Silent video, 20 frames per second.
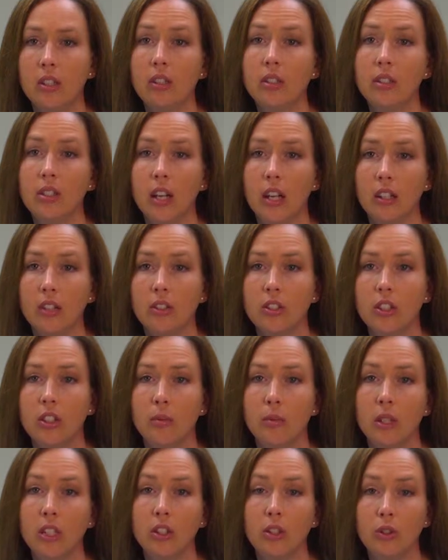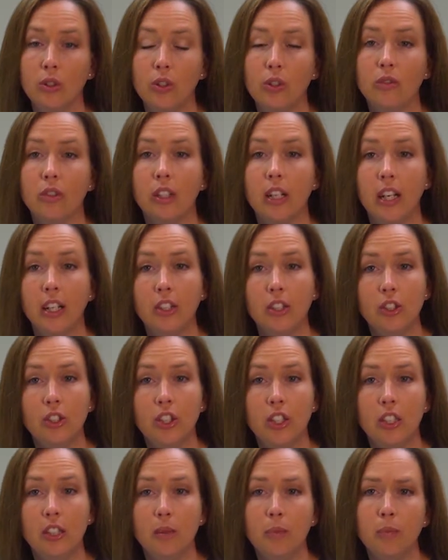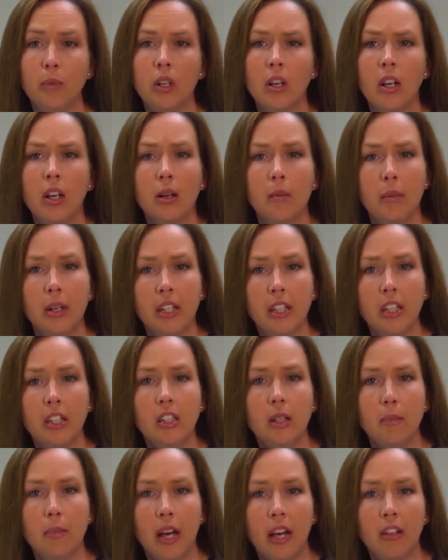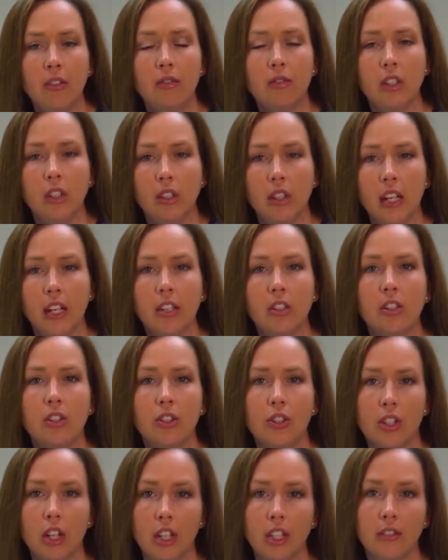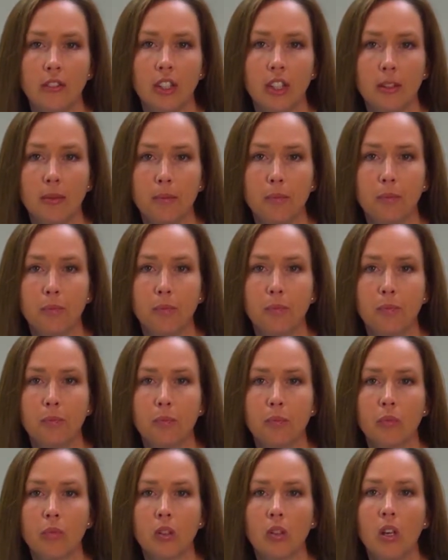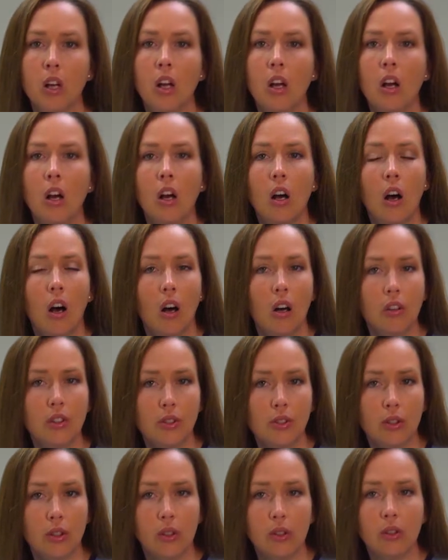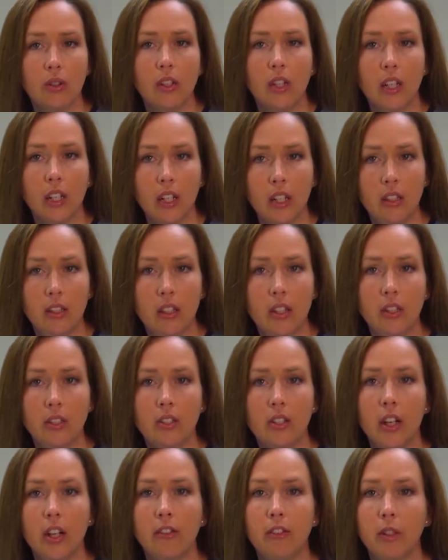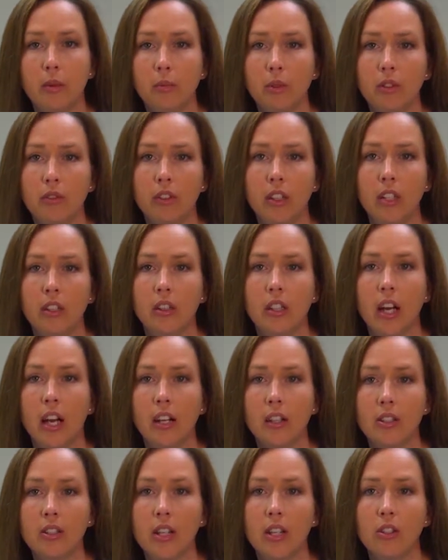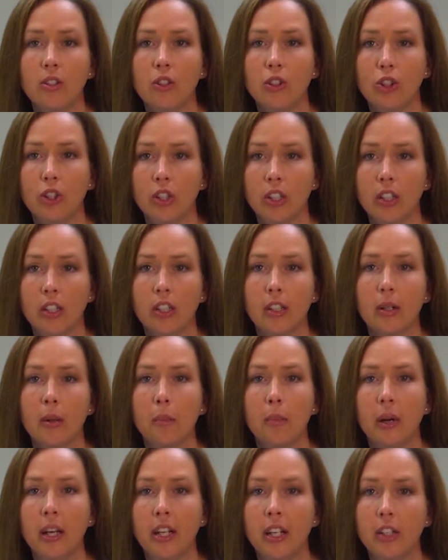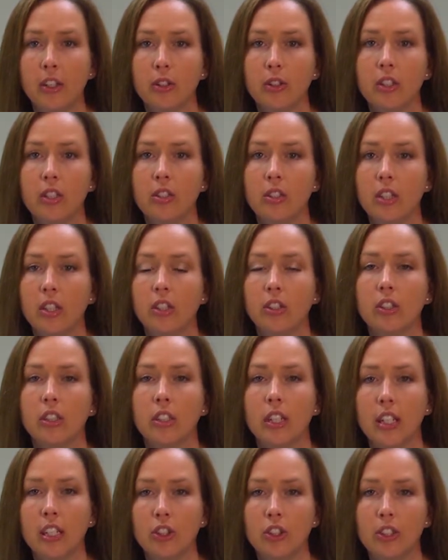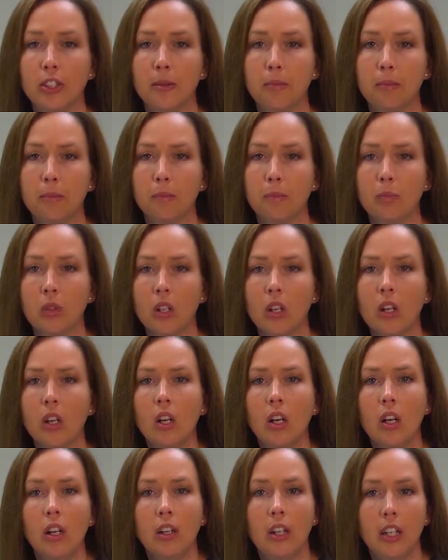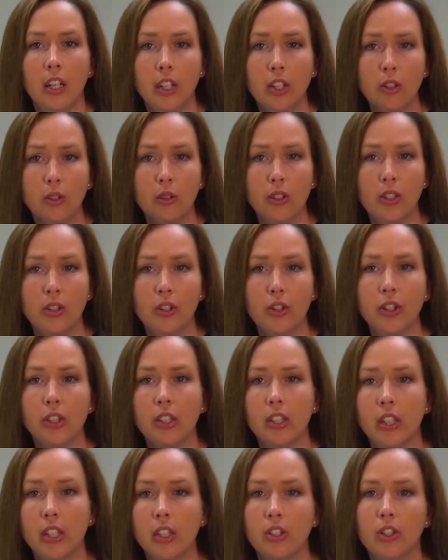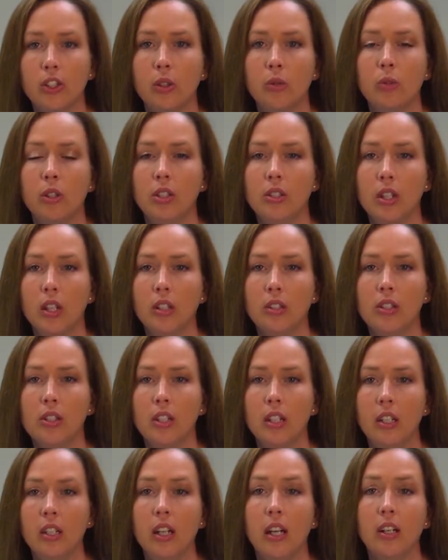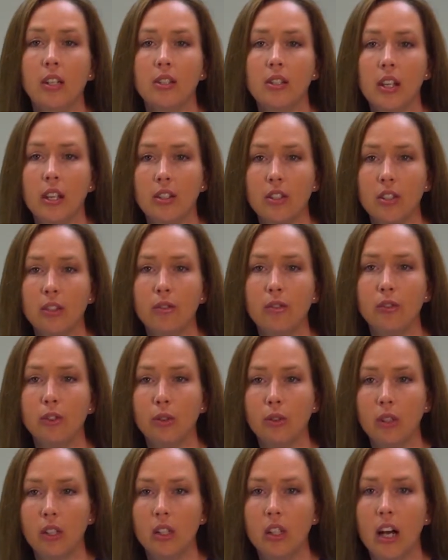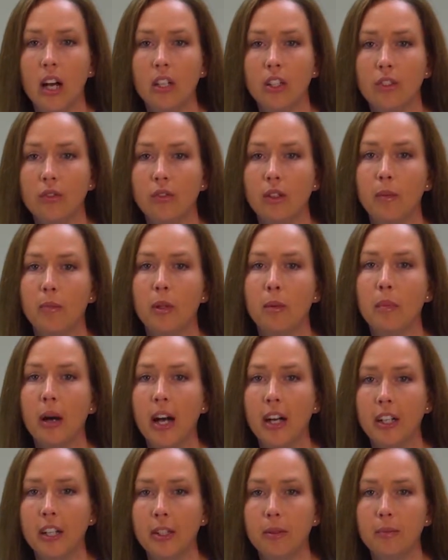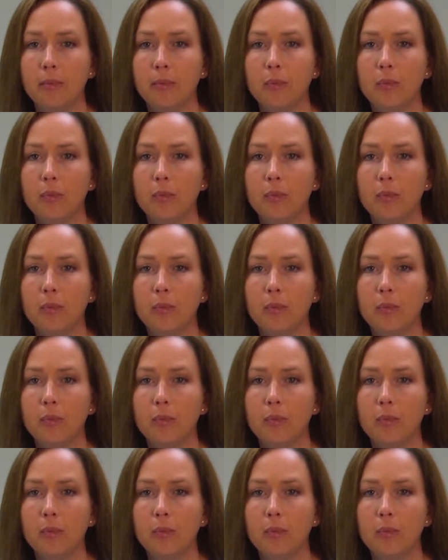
the cells to be used for energy, making the pet feel like they're starving. Also, the kidneys are removing the excess sugar by increasing urination. The increased urination results in excessive fluid loss from the body.